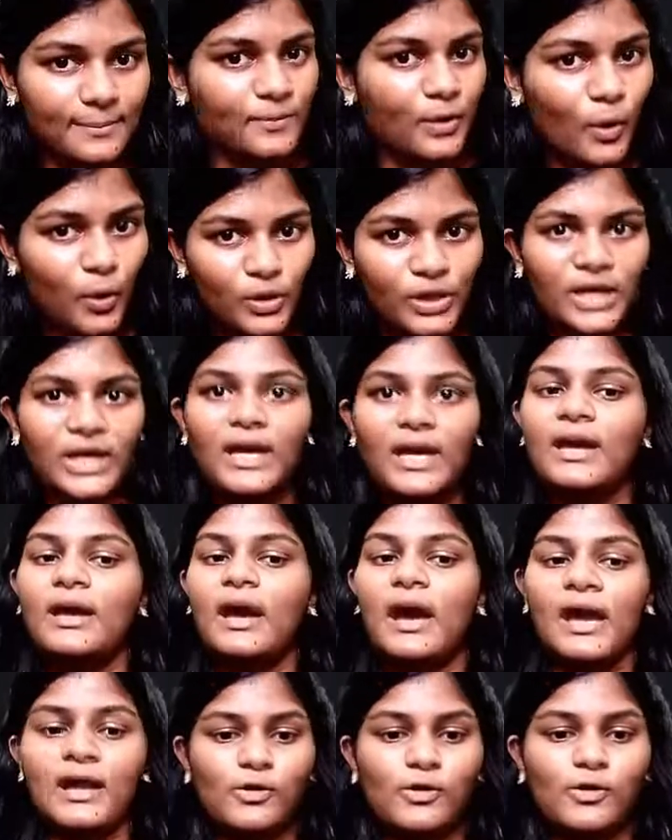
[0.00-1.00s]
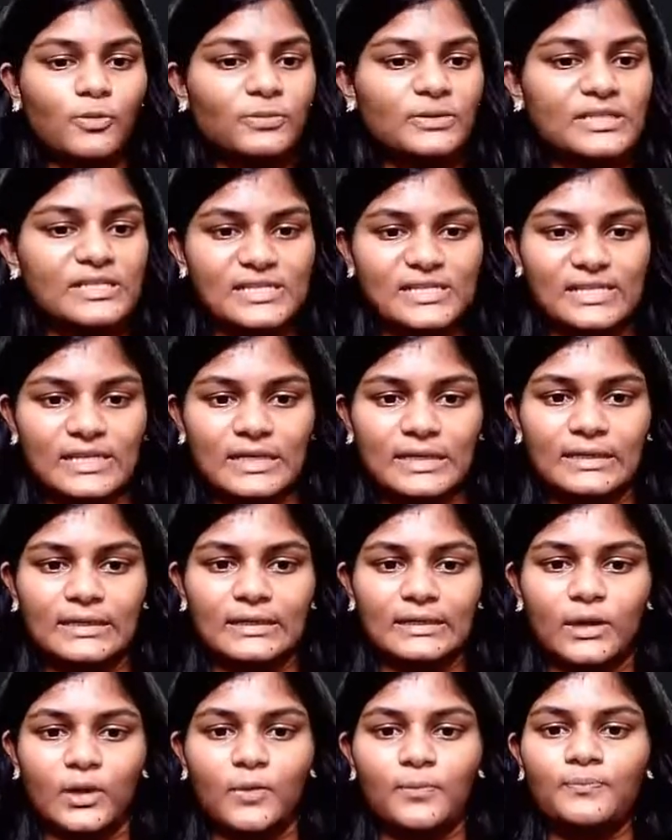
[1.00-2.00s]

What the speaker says: Okay. I hope this is clear now.